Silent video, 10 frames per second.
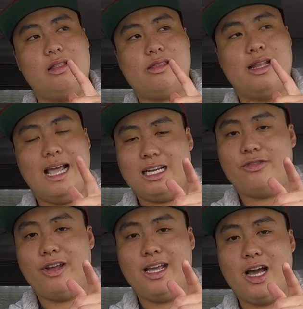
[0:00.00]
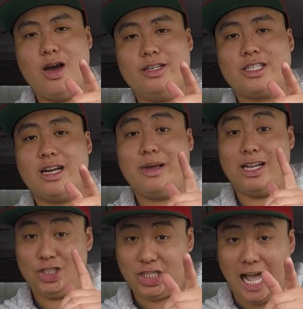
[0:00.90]
the next video is going to be a
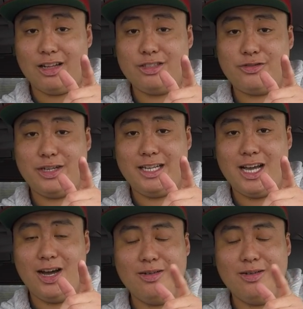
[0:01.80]
challenge video.